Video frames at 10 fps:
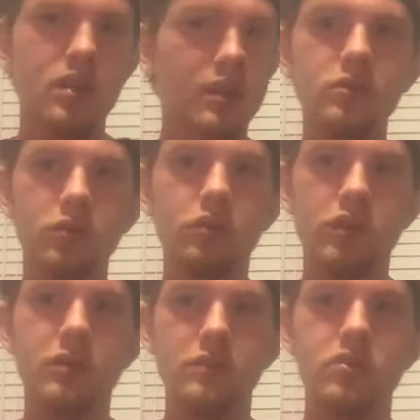Their new
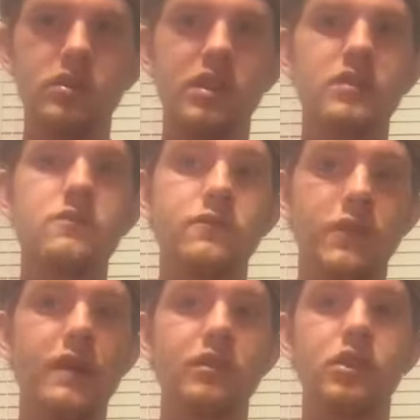theme music is
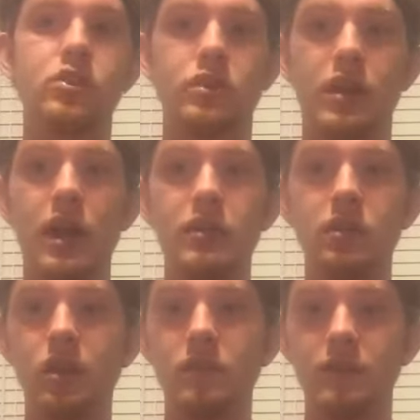very good. I
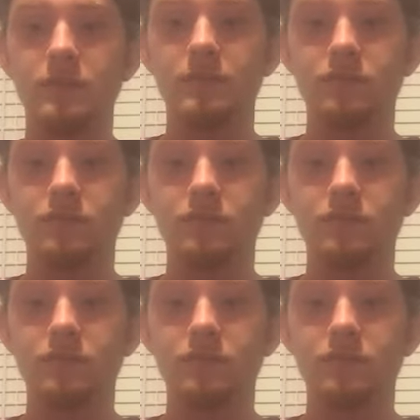love it.